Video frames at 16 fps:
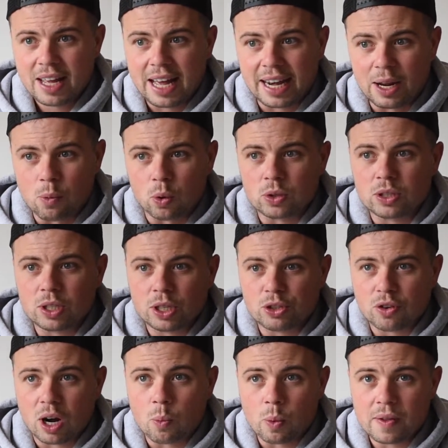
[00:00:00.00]
and he wanted to
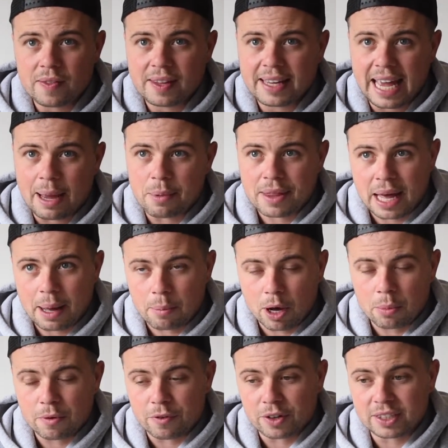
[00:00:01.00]
try and win the game in that
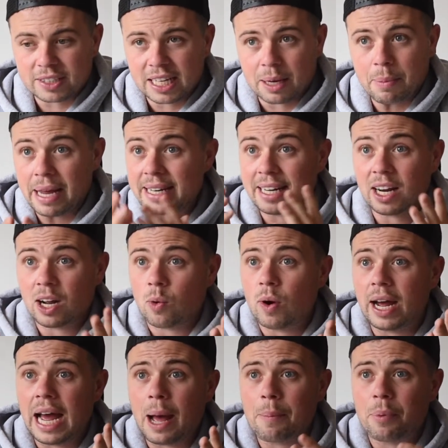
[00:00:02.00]
moment for his team. It didn't
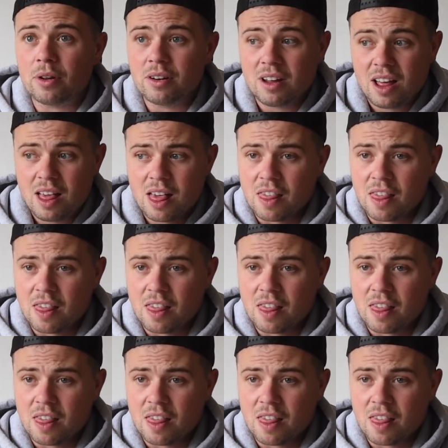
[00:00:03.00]
quite happen.